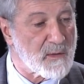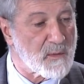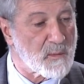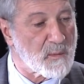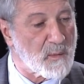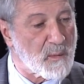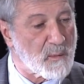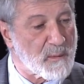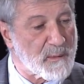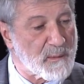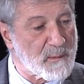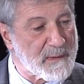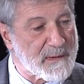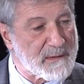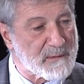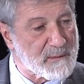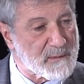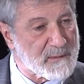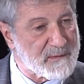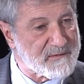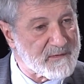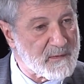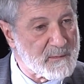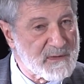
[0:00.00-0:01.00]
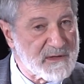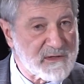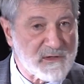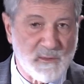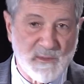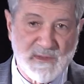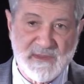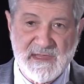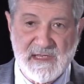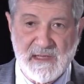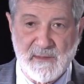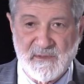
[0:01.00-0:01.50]
we're, we're, familiar
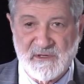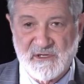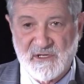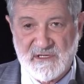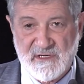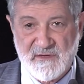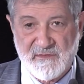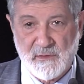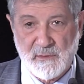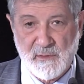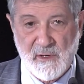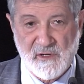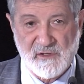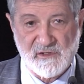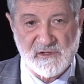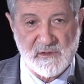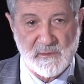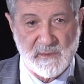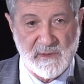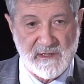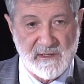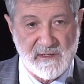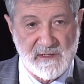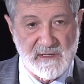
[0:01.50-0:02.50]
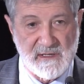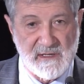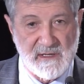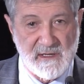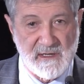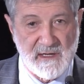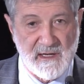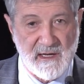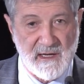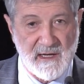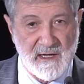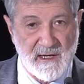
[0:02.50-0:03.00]
with the images of Hiroshima,
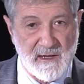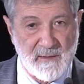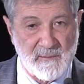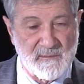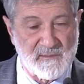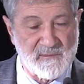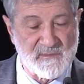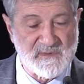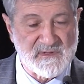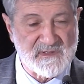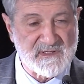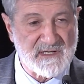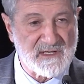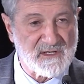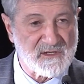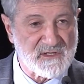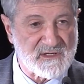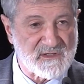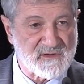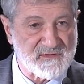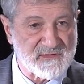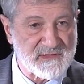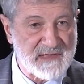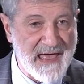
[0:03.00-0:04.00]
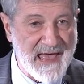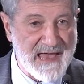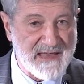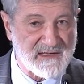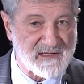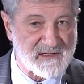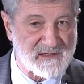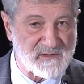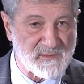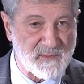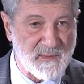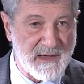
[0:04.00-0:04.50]
um, city just
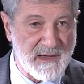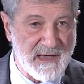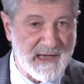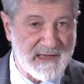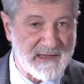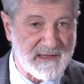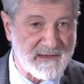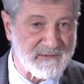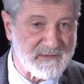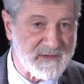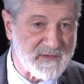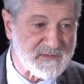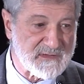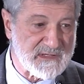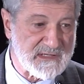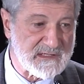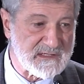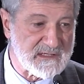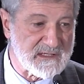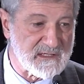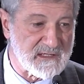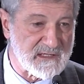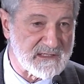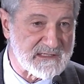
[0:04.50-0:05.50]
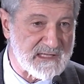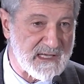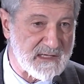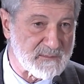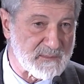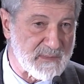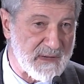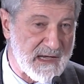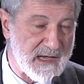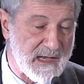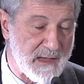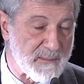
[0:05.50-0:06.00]
flattened by a 15 kiloton
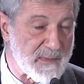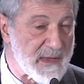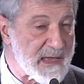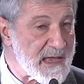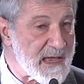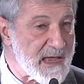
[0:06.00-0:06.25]
bomb.